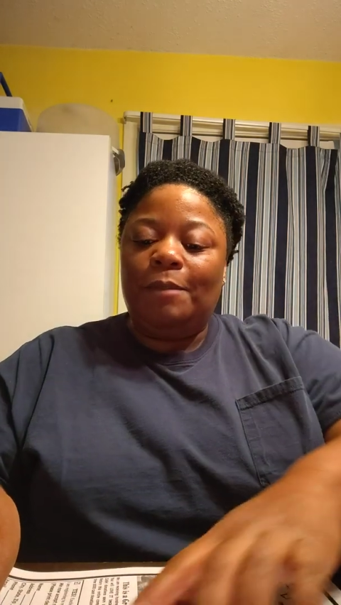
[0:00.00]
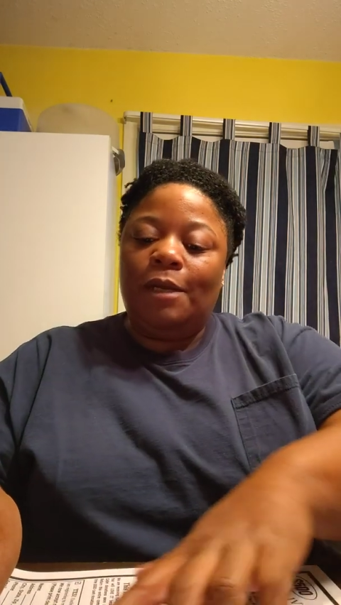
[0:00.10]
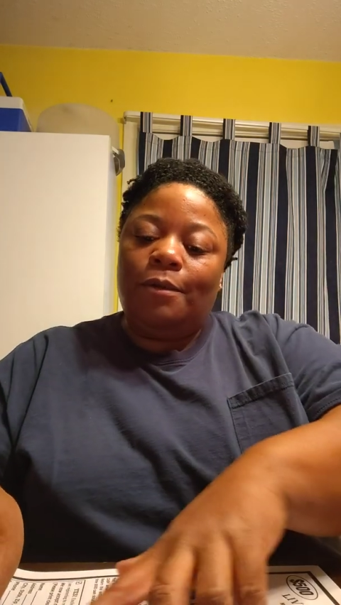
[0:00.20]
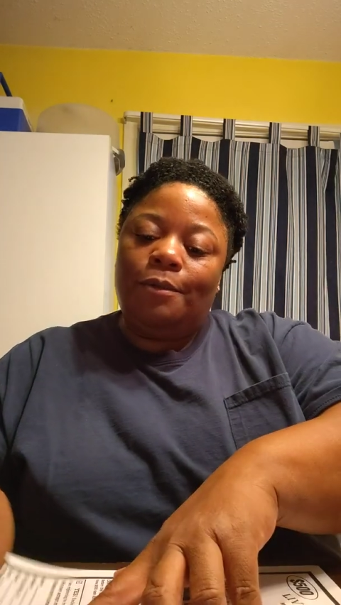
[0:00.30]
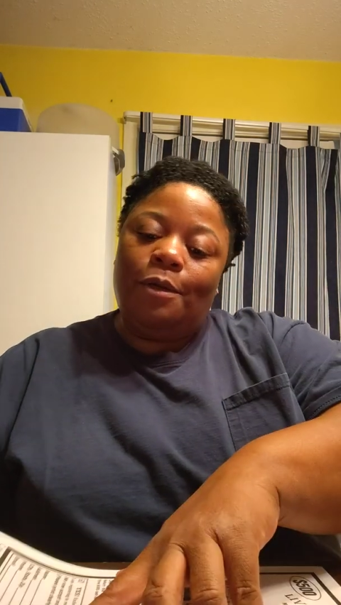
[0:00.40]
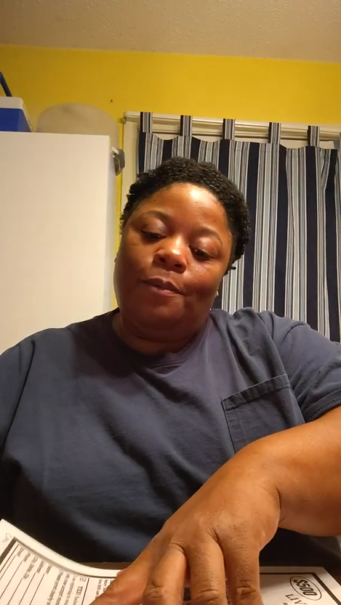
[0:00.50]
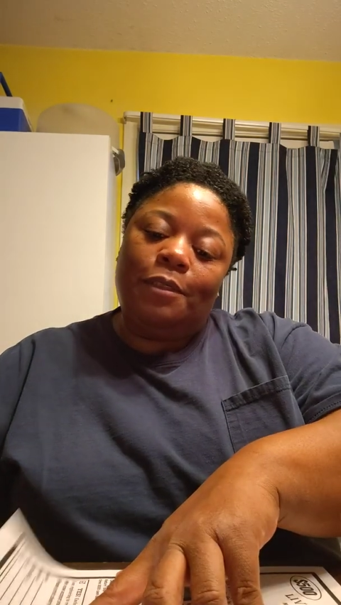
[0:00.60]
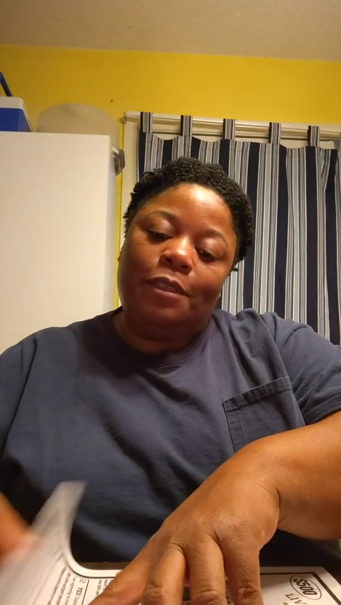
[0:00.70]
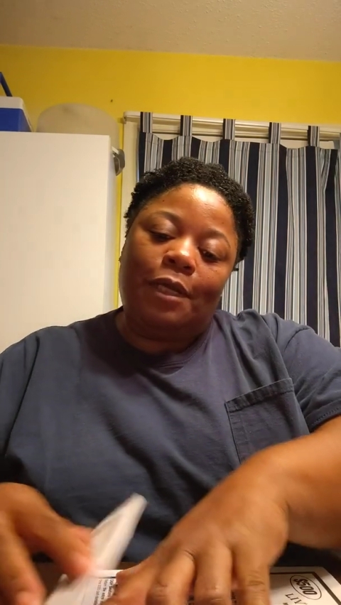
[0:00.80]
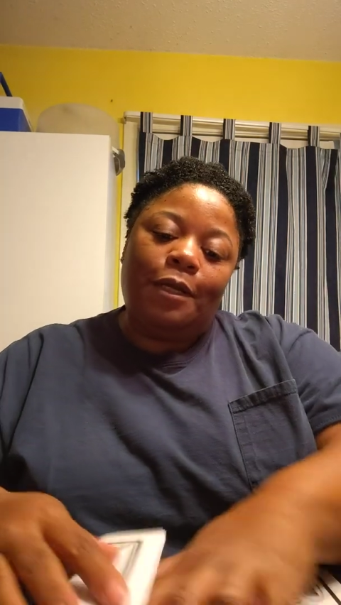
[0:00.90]
They don't know what
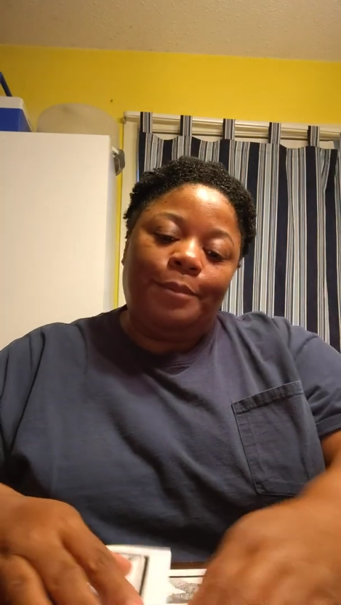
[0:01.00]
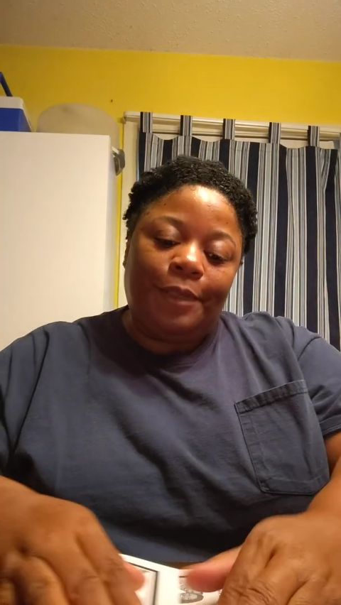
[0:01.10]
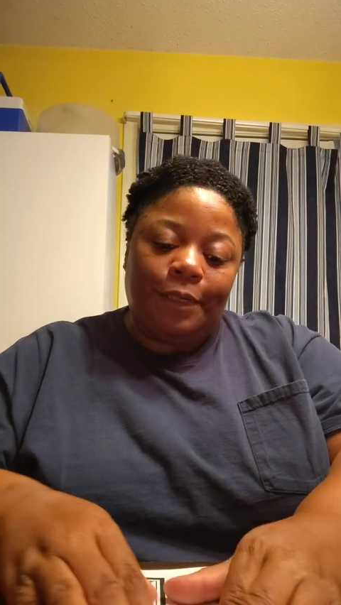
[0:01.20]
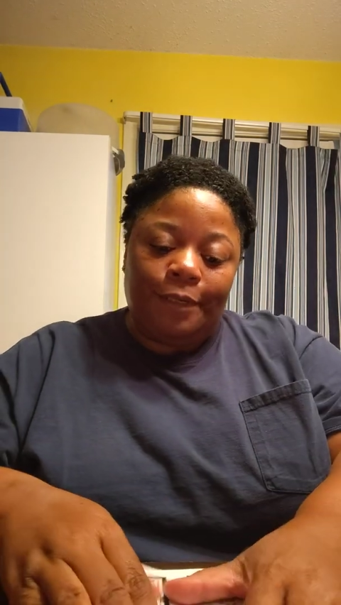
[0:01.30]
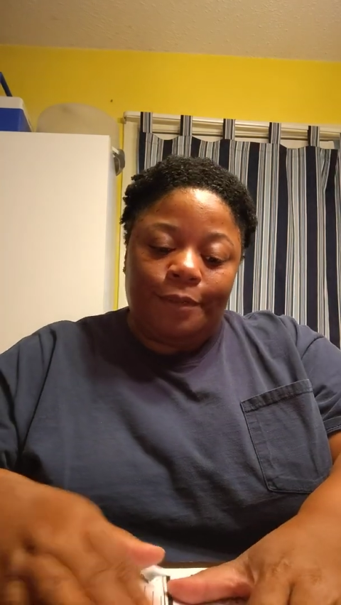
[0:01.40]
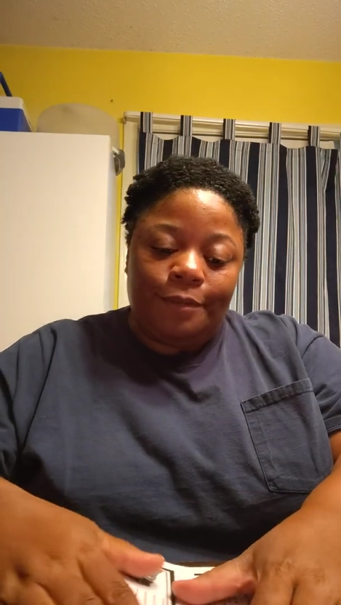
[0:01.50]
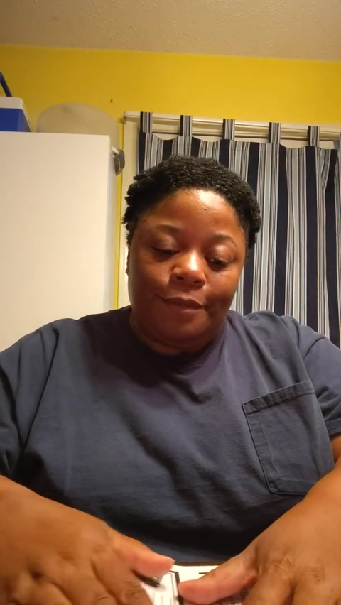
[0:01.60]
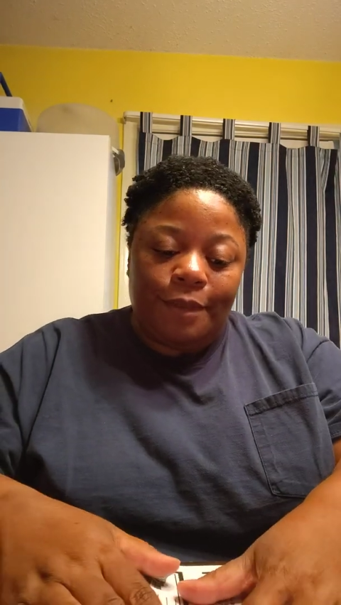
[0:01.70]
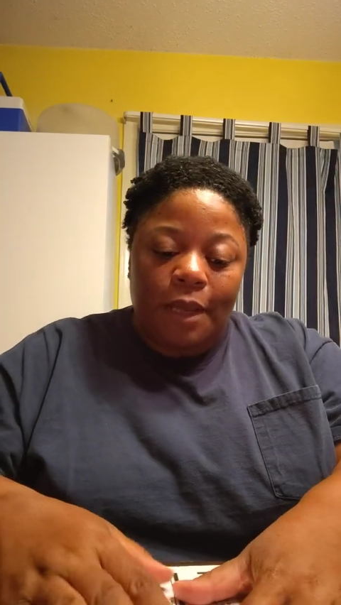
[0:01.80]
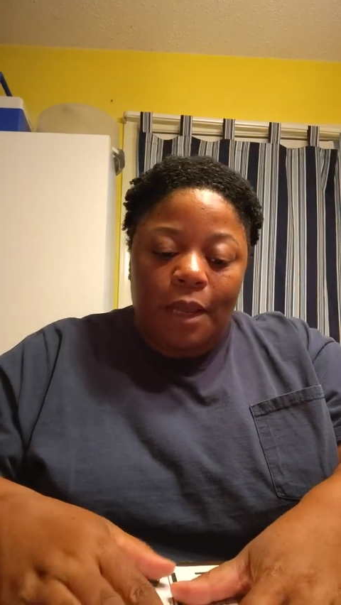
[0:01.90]
scam is